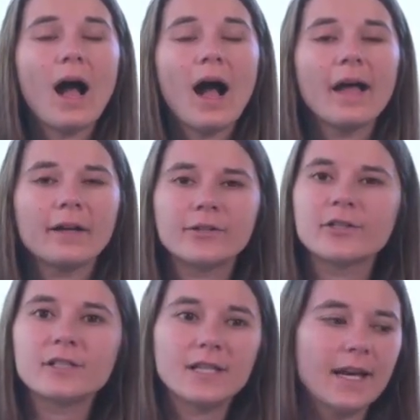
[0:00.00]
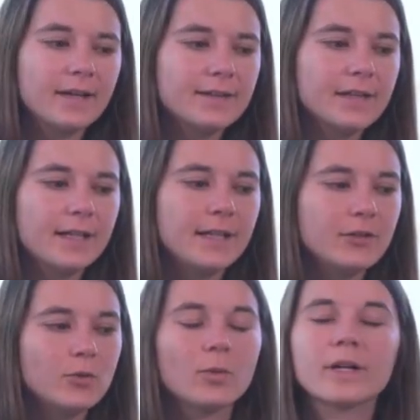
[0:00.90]
I understand that
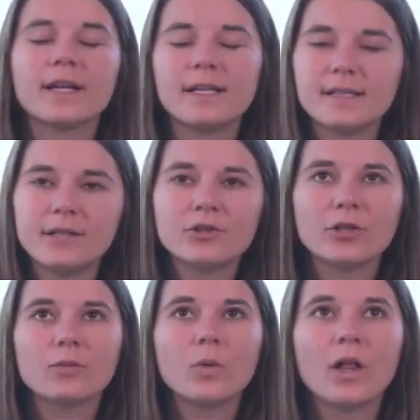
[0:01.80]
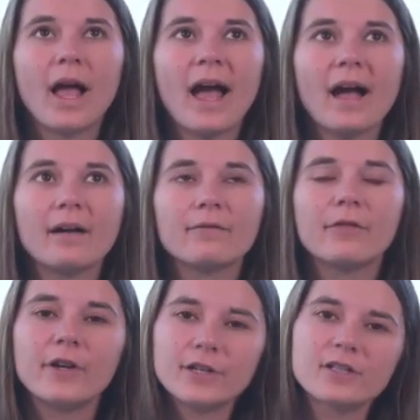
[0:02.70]
each organization will
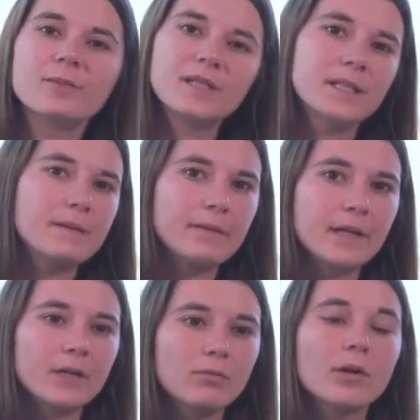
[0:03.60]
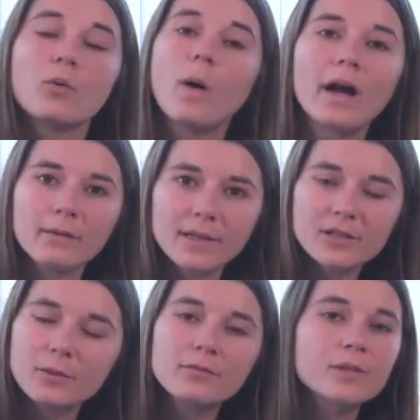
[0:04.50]
have their specific
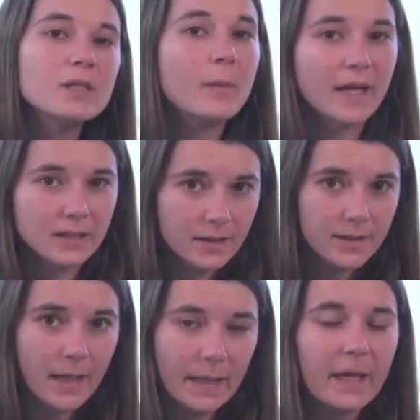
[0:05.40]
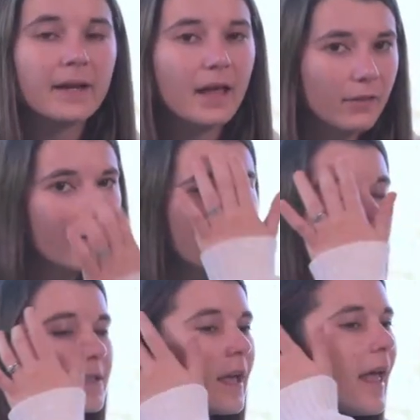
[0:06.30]
requirements with respect to data and
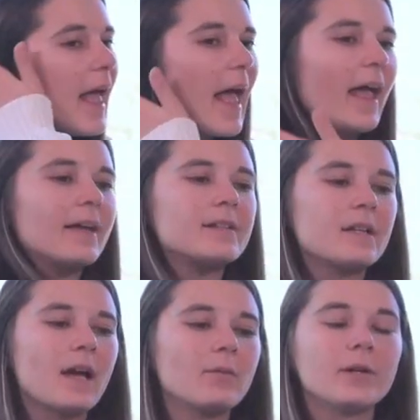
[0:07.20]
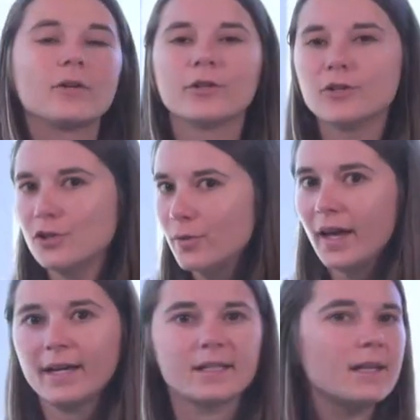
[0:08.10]
ethics, and I would urge you
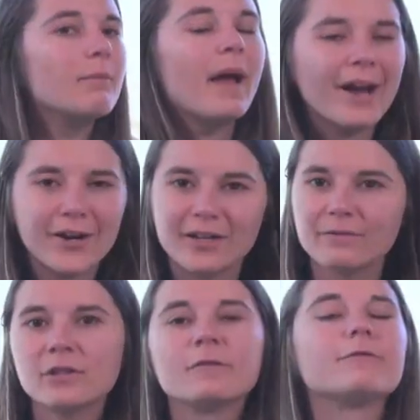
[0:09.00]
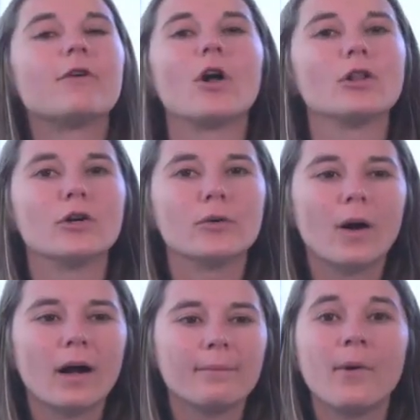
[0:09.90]
that it's imperative to
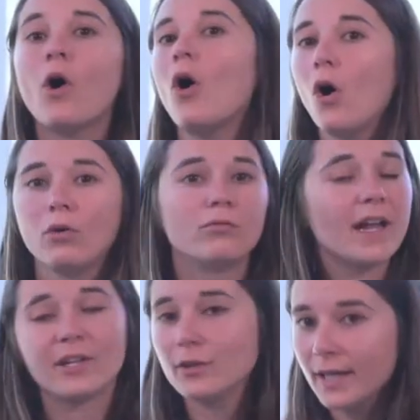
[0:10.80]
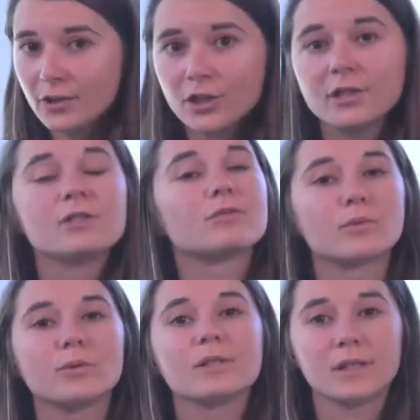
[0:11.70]
follow all regulations,
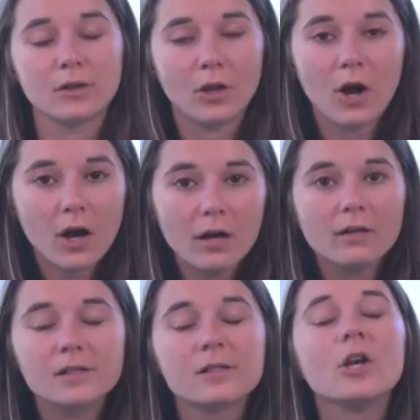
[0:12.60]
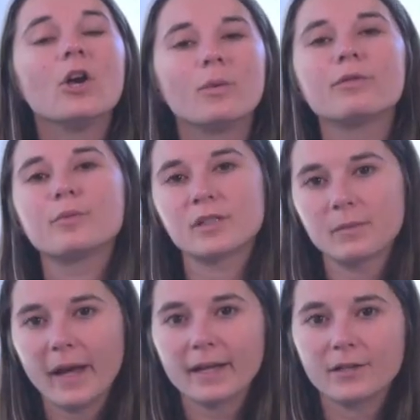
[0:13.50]
rules, and laws with
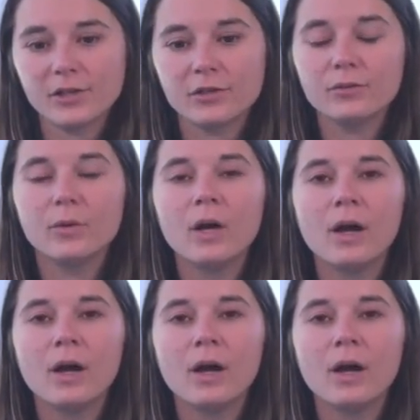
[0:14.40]
respect to